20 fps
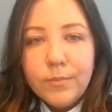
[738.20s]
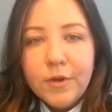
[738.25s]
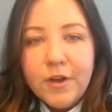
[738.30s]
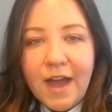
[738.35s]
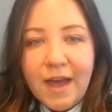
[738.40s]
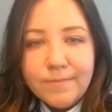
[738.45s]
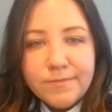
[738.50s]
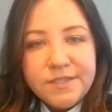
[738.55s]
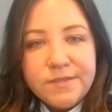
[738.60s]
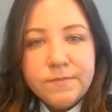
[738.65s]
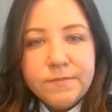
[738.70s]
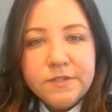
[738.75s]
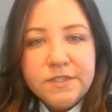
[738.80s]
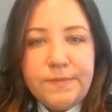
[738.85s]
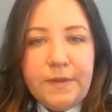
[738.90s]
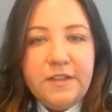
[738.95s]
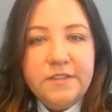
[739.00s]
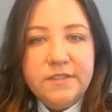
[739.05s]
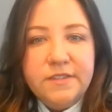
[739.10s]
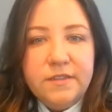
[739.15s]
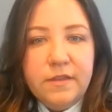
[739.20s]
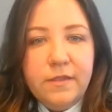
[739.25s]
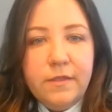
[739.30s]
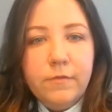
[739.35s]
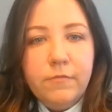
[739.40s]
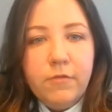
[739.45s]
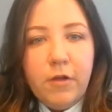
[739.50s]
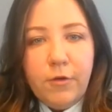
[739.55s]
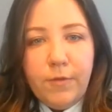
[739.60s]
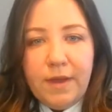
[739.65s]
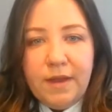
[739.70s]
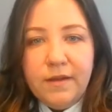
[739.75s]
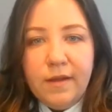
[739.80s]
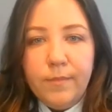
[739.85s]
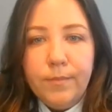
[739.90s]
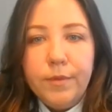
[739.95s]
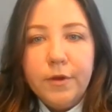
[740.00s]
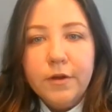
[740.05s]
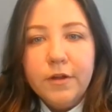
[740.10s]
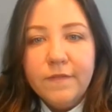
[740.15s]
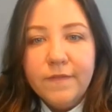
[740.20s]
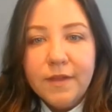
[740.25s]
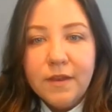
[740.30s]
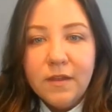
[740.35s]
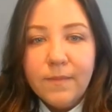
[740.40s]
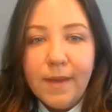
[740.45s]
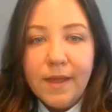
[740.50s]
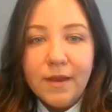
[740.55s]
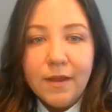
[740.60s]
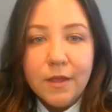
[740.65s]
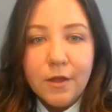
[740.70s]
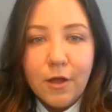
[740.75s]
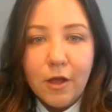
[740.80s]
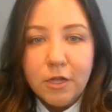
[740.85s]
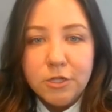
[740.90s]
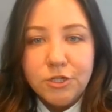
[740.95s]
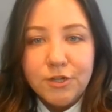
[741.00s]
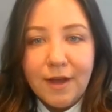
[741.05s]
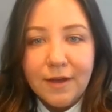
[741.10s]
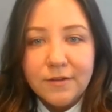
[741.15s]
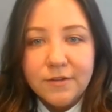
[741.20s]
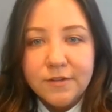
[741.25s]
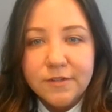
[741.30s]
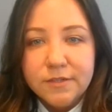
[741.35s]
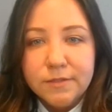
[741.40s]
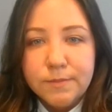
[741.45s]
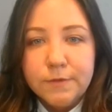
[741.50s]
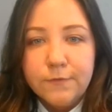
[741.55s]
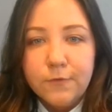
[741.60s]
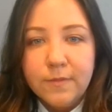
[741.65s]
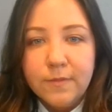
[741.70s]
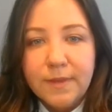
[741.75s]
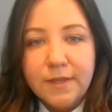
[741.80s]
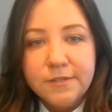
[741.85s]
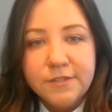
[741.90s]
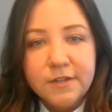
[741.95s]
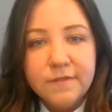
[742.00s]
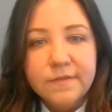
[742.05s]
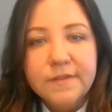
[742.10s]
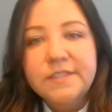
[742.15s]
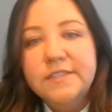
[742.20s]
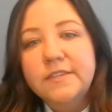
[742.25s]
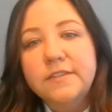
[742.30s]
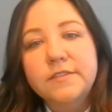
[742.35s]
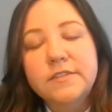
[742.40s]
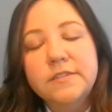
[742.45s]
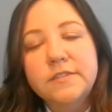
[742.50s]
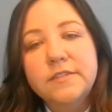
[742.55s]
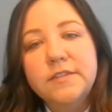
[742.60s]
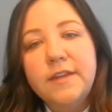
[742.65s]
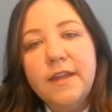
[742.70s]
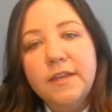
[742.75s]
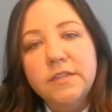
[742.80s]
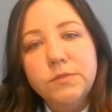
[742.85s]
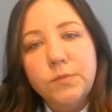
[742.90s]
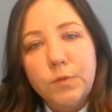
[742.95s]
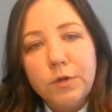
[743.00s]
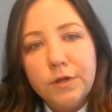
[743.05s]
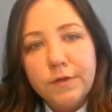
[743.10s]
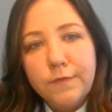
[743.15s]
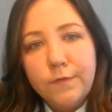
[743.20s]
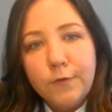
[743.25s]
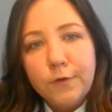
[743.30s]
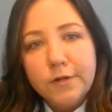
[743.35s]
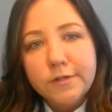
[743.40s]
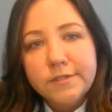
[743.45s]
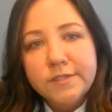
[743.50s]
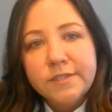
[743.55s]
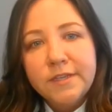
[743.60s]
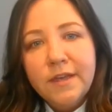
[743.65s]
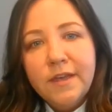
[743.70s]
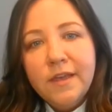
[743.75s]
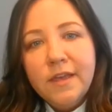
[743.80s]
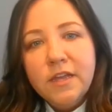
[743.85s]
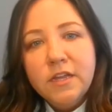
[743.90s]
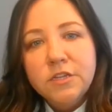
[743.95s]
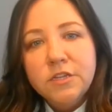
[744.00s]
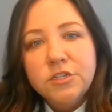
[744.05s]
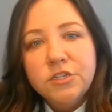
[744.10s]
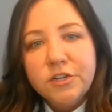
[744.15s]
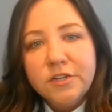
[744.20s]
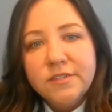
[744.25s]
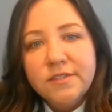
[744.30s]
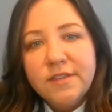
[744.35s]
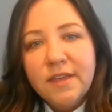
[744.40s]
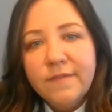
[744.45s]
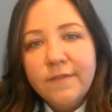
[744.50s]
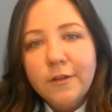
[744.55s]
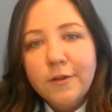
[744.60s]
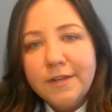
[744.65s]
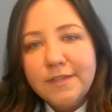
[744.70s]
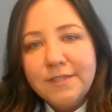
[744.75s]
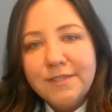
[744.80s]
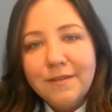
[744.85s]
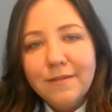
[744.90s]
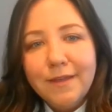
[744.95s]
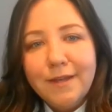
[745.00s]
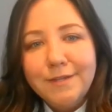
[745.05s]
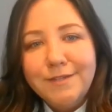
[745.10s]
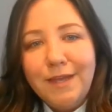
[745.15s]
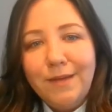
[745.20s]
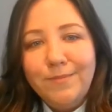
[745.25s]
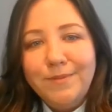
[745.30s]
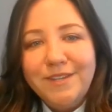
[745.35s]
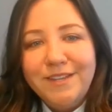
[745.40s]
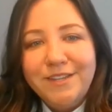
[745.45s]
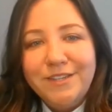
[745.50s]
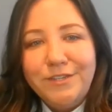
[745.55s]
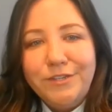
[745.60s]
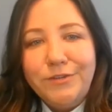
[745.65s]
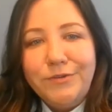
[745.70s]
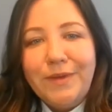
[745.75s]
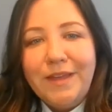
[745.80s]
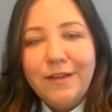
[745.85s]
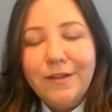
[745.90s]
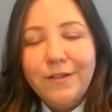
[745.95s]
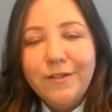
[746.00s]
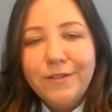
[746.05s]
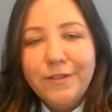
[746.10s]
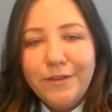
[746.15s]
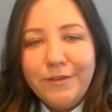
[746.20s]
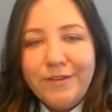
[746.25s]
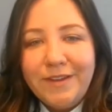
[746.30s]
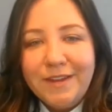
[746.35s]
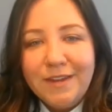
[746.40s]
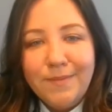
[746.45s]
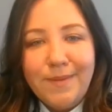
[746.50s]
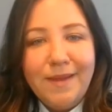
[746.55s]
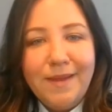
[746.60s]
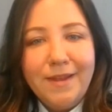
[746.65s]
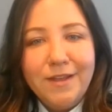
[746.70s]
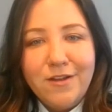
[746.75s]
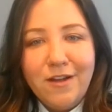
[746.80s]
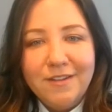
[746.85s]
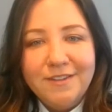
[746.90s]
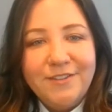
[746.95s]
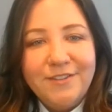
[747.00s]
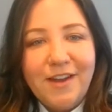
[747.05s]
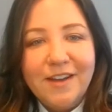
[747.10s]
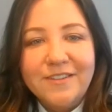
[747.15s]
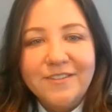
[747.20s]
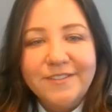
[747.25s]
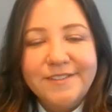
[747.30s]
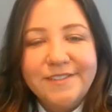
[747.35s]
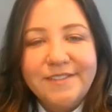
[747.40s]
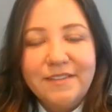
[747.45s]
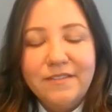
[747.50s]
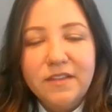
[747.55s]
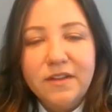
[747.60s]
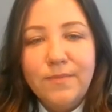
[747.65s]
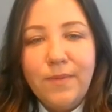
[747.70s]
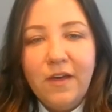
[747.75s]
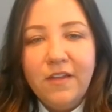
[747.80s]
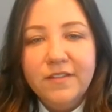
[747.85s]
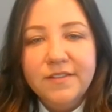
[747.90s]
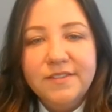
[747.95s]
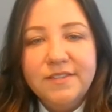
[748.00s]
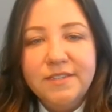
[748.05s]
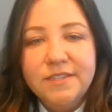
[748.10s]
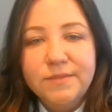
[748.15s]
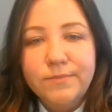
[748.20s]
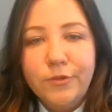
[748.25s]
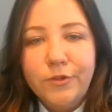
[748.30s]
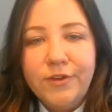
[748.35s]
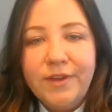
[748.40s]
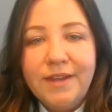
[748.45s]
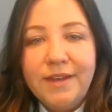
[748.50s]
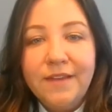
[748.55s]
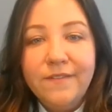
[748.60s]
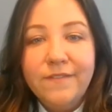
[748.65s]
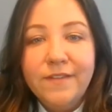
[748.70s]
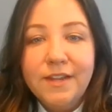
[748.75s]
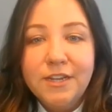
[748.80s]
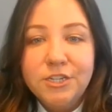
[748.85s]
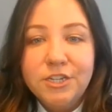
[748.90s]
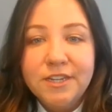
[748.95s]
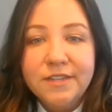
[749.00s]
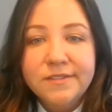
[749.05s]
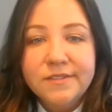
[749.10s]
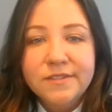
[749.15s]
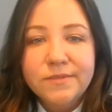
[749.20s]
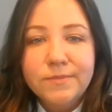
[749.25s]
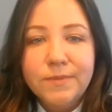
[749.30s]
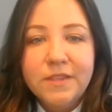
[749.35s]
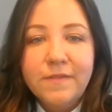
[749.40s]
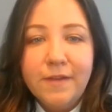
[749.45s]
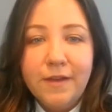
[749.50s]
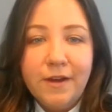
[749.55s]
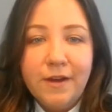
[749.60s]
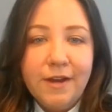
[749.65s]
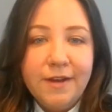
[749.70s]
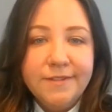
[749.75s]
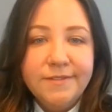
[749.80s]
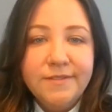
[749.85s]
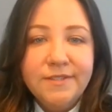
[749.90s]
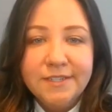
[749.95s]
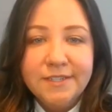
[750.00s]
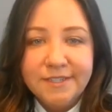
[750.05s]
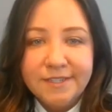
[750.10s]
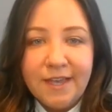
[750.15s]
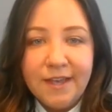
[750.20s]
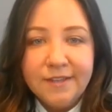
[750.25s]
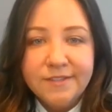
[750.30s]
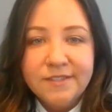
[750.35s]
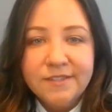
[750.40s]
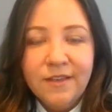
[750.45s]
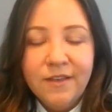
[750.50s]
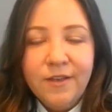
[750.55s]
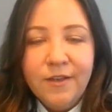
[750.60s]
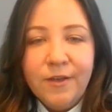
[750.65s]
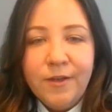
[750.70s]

Perhaps in response to the growing number of independent contractors performing services in today's workforce, insureds have increasingly attempted to include independent contractors in their policy's employee definitions with varied success.